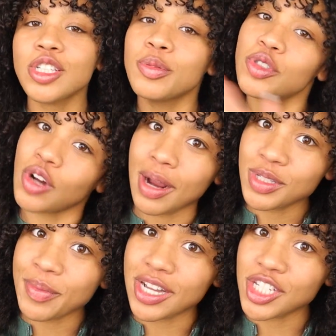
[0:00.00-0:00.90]
subscribe
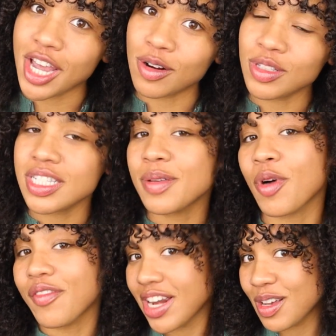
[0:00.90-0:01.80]
to my channel to see
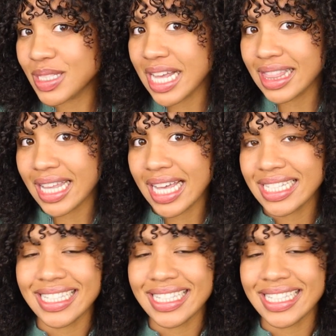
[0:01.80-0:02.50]
more videos like this,